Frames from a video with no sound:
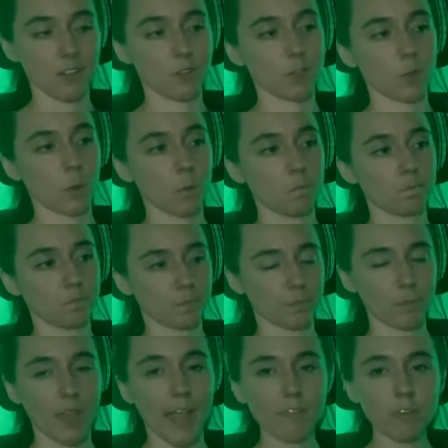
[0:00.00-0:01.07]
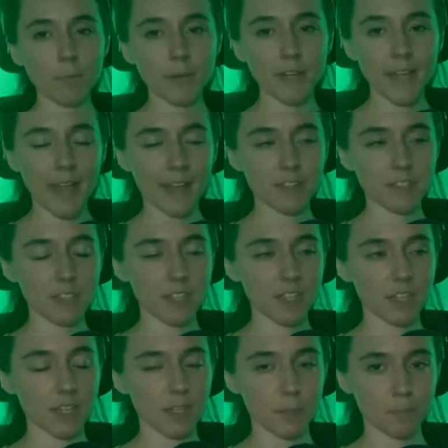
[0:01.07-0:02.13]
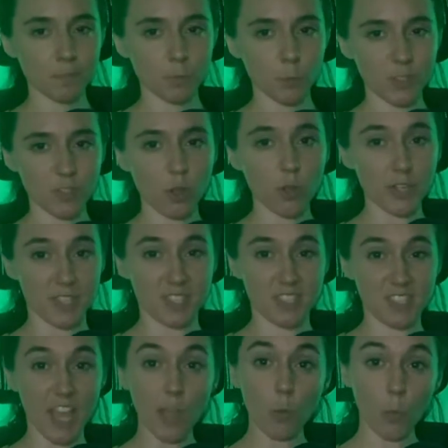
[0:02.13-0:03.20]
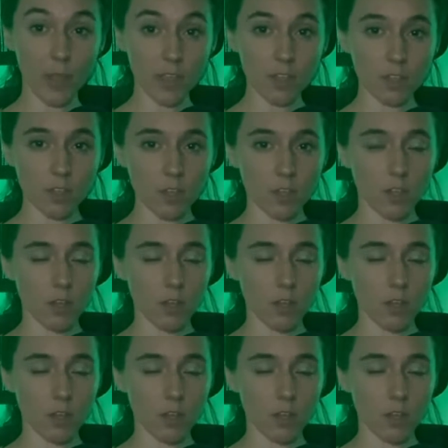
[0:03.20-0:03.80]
So everybody has like a, what's called a set weight.